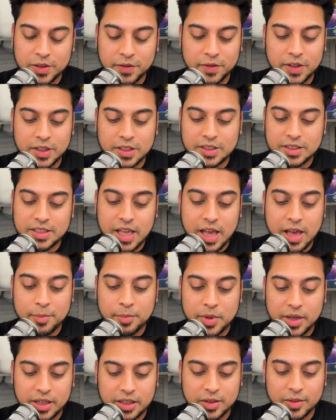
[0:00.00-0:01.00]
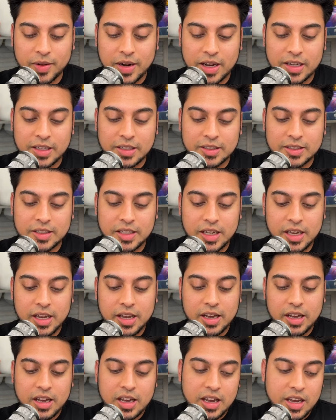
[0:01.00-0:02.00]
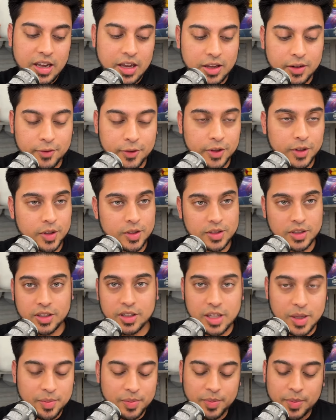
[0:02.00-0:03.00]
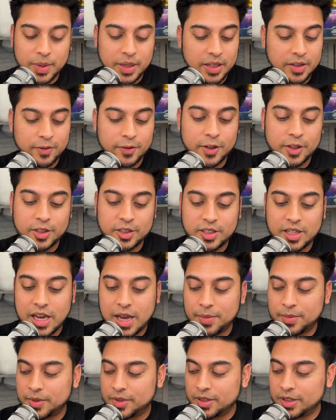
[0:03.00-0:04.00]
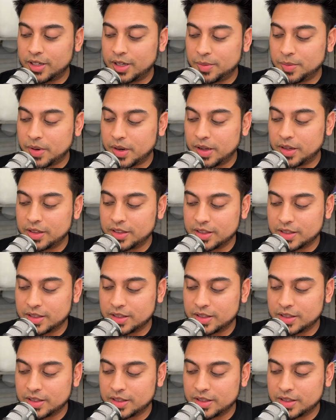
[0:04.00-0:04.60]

us that picked Rise. And for those of you that picked first chapter, you're probably just